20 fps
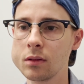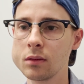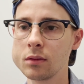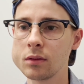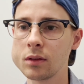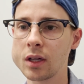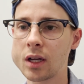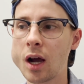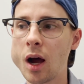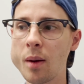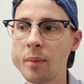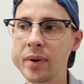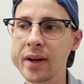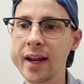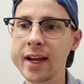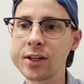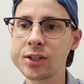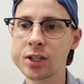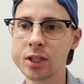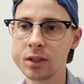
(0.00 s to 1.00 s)
The
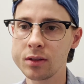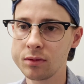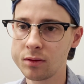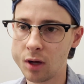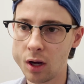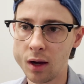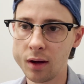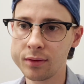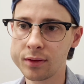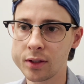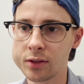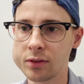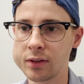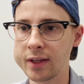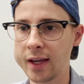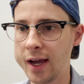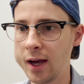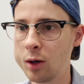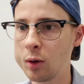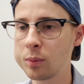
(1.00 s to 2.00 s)
combination obviously
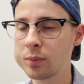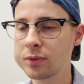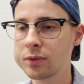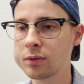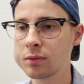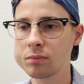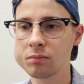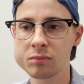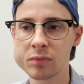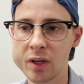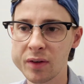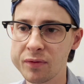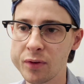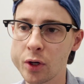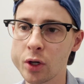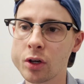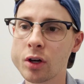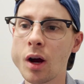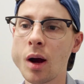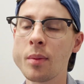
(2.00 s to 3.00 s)
helps.
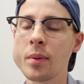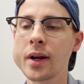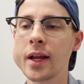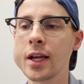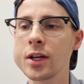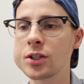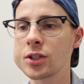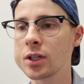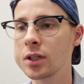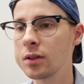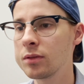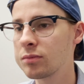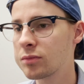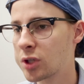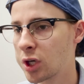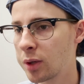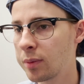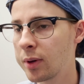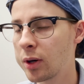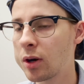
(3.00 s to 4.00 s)
Converter combination,
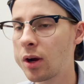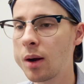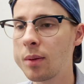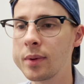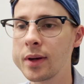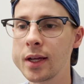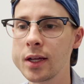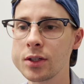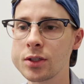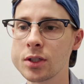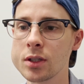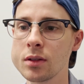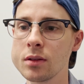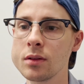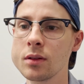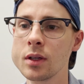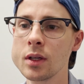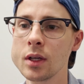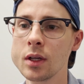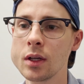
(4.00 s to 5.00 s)
turbo
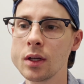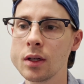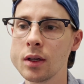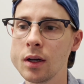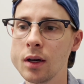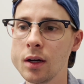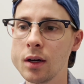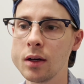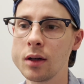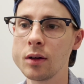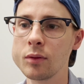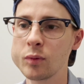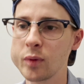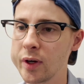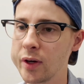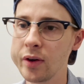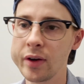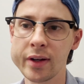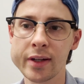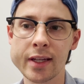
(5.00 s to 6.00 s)
combination,
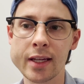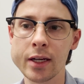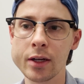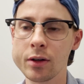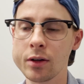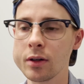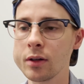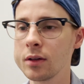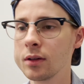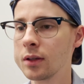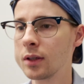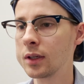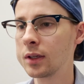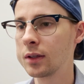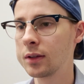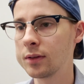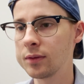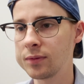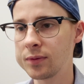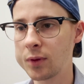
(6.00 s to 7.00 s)
rear end gear,
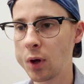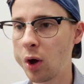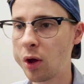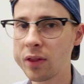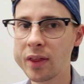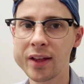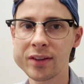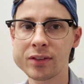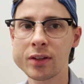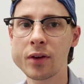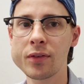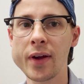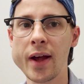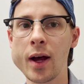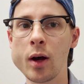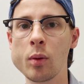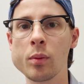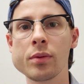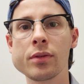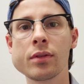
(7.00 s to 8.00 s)
all that stuff
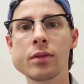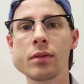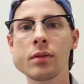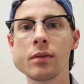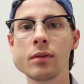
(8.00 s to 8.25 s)
helps.